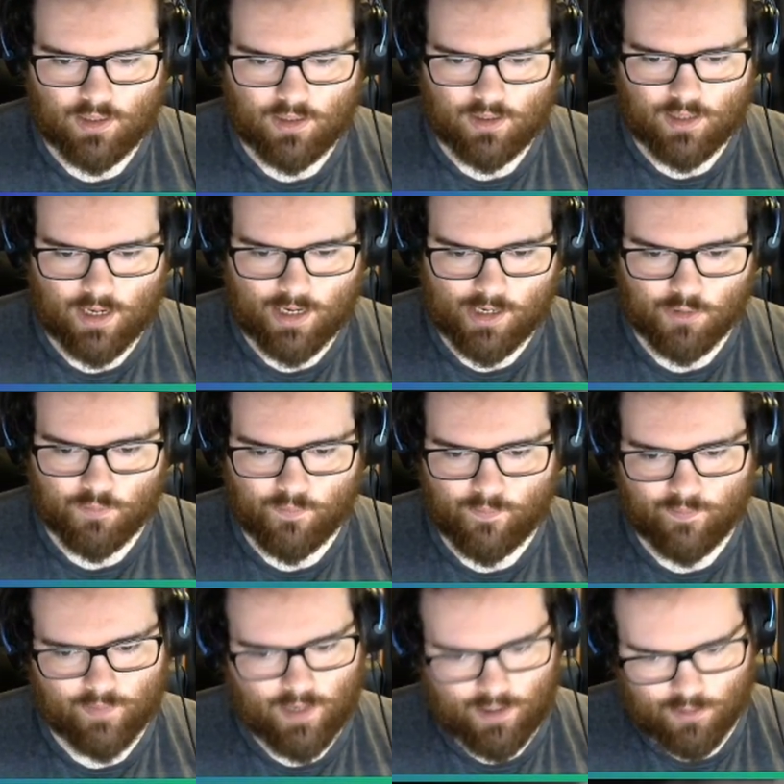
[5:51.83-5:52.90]
And
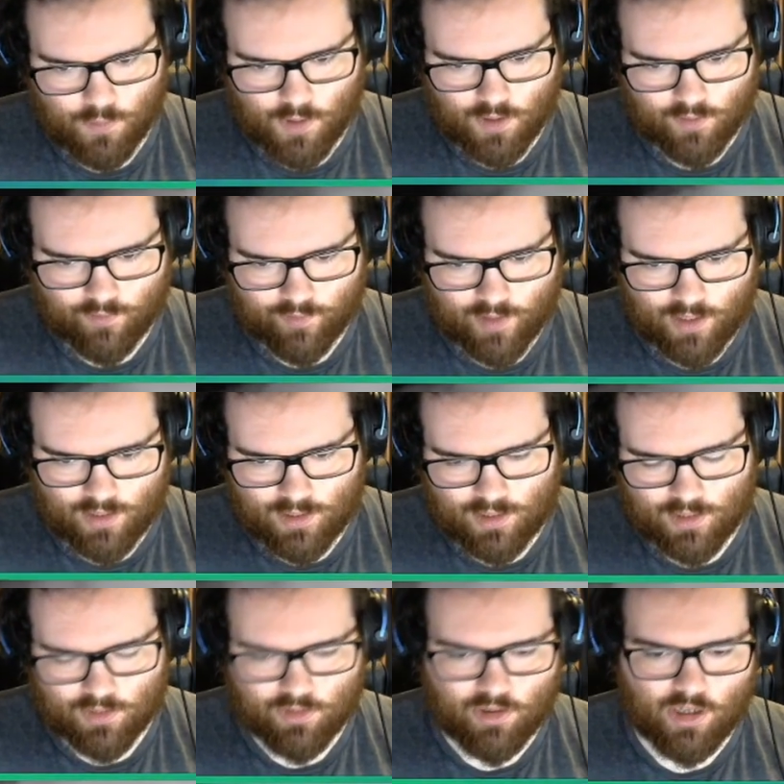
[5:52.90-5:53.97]
it'll work for anything.
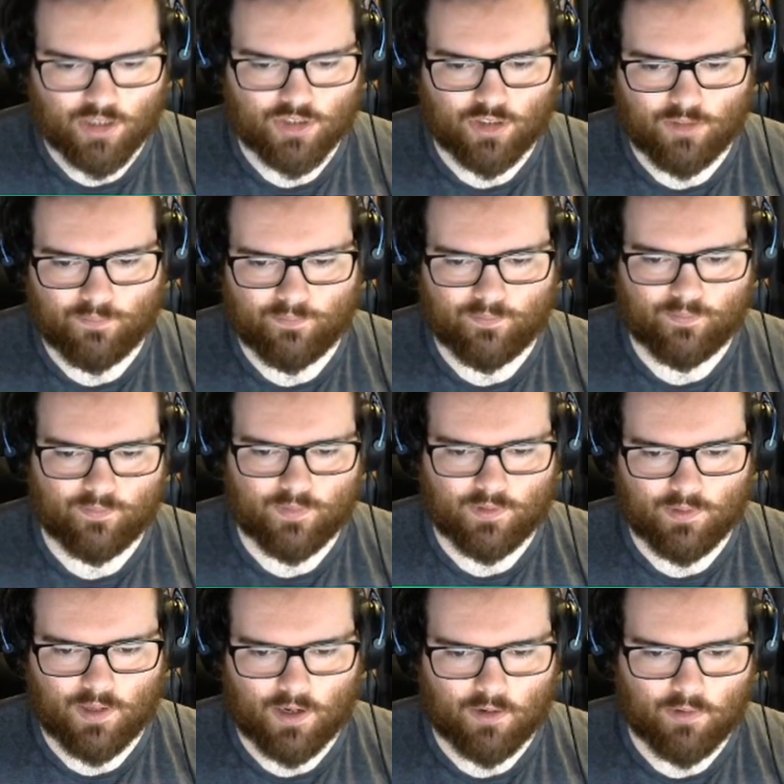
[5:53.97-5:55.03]
There are some
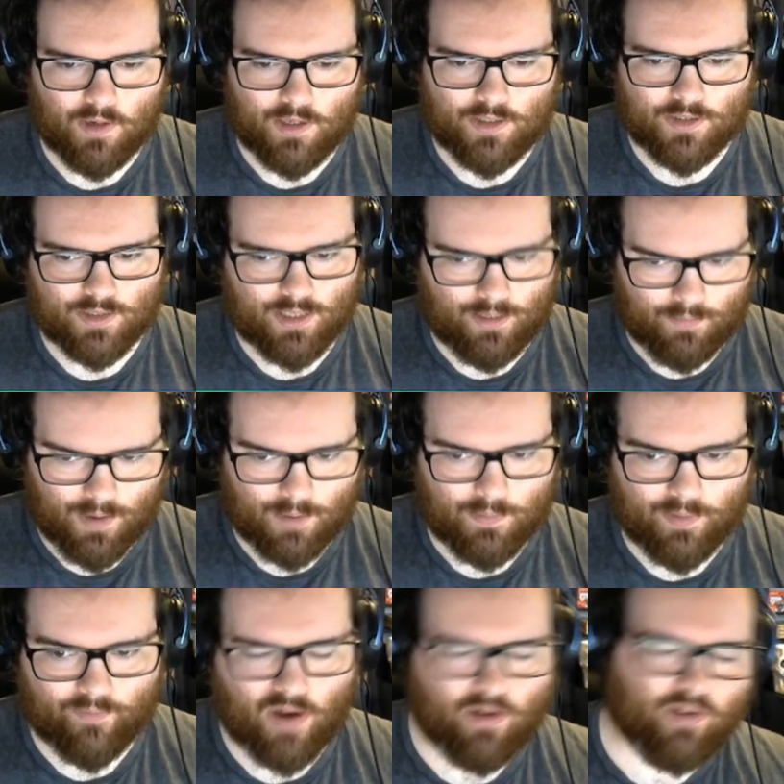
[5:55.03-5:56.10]
equations that it might be
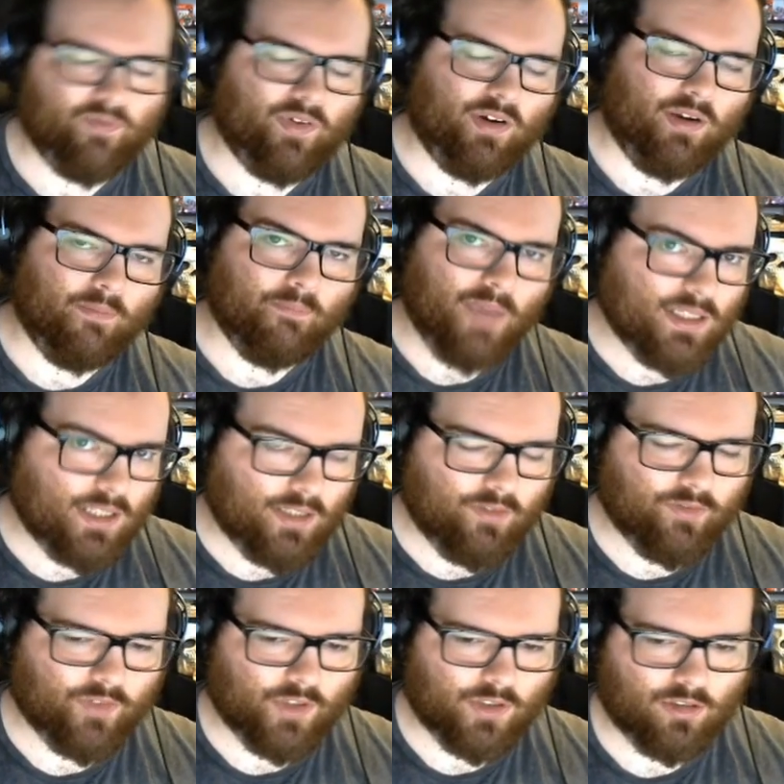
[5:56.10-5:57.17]
very, very messy
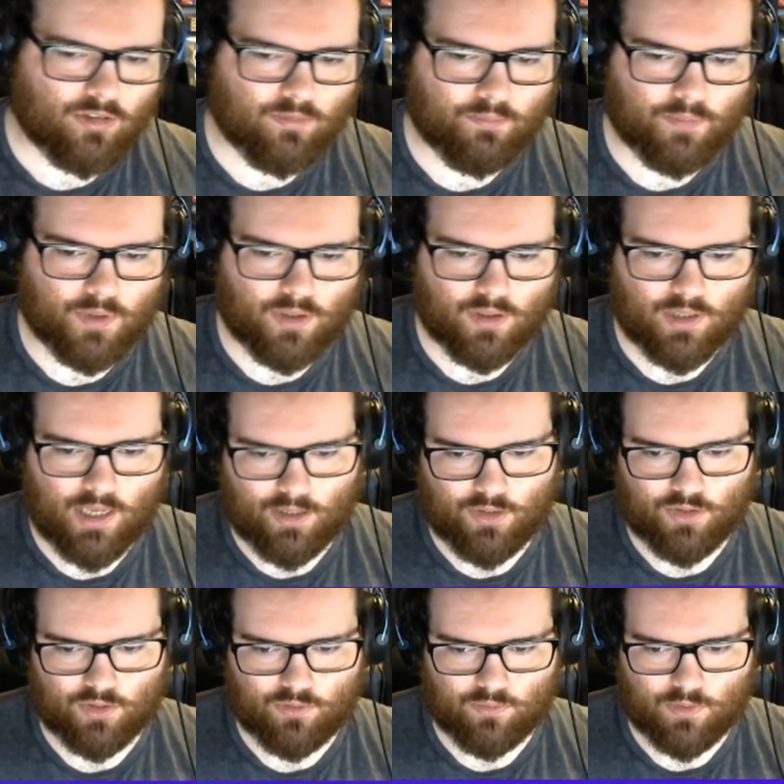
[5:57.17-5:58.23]
for, but it
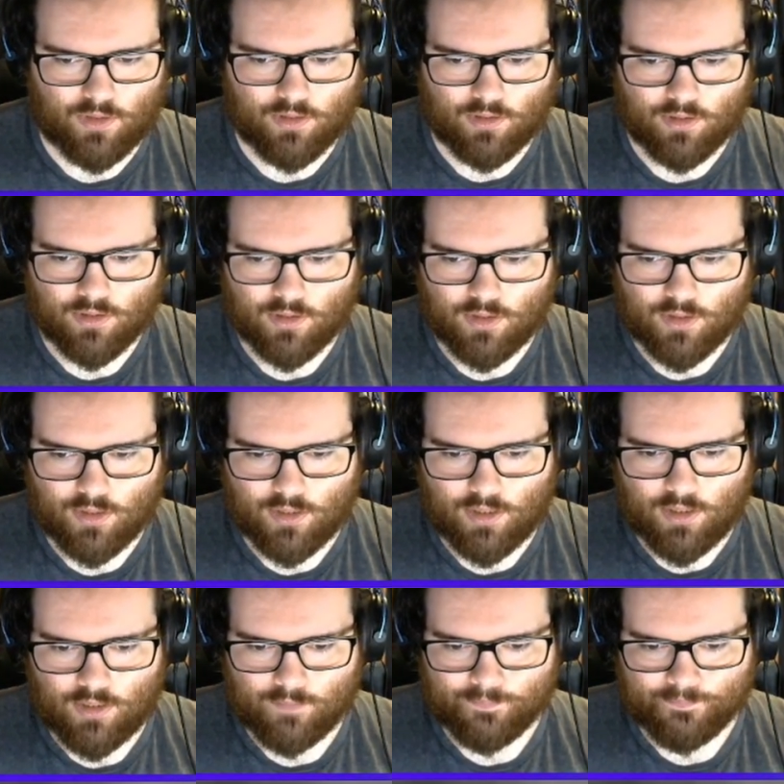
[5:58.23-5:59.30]
should work.
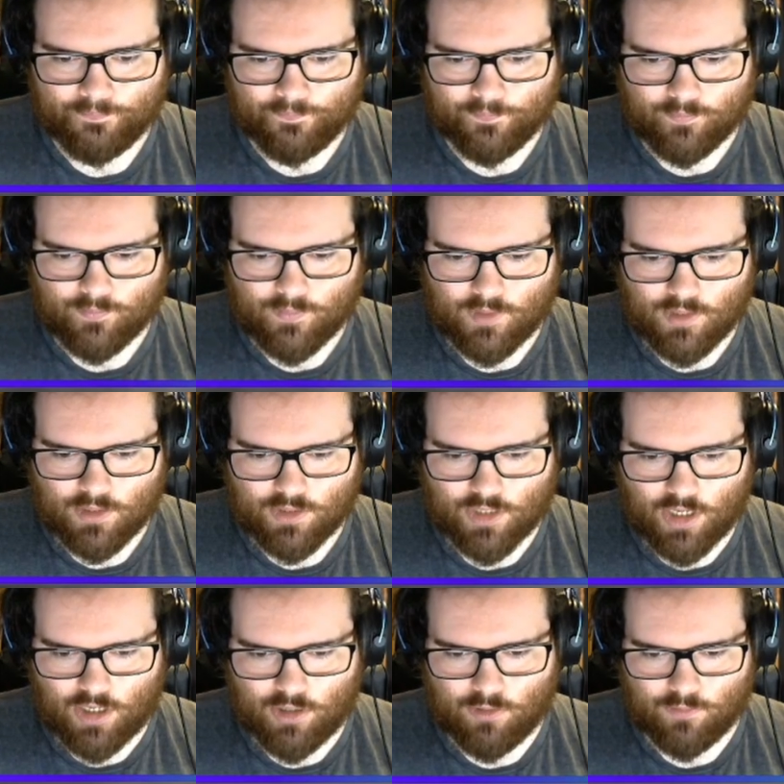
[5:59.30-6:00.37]

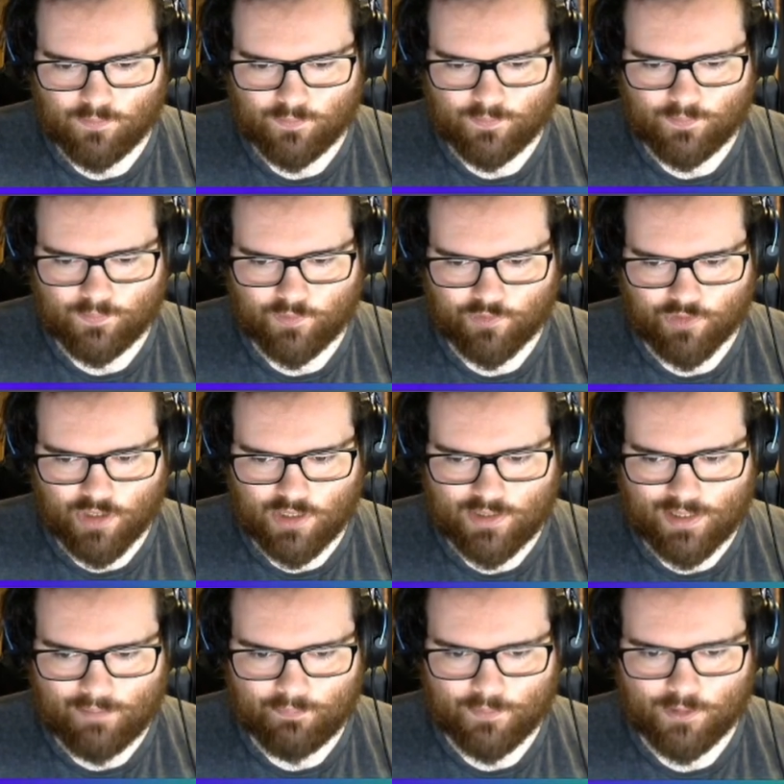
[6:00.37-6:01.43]
So, for
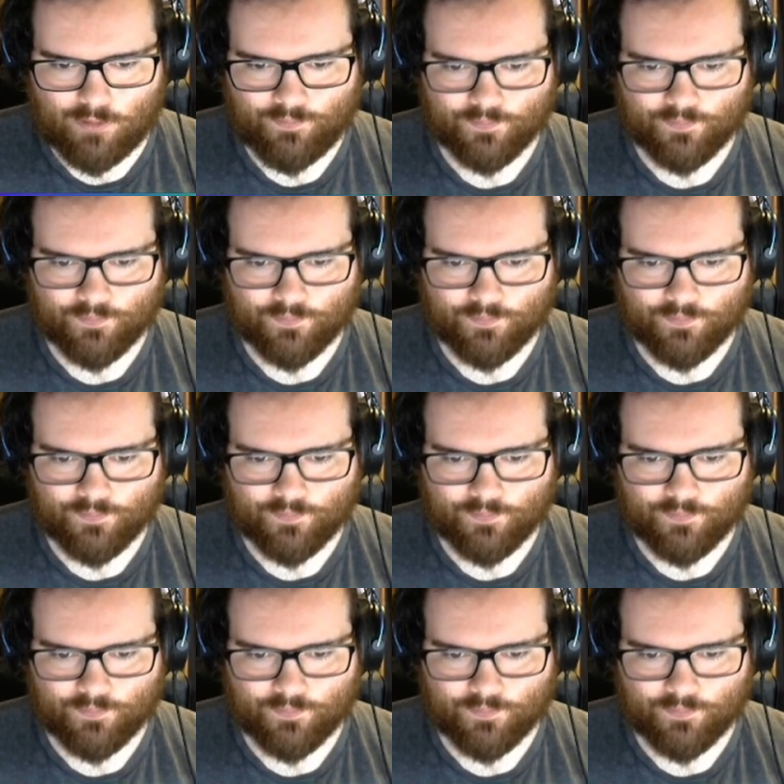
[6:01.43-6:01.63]
example,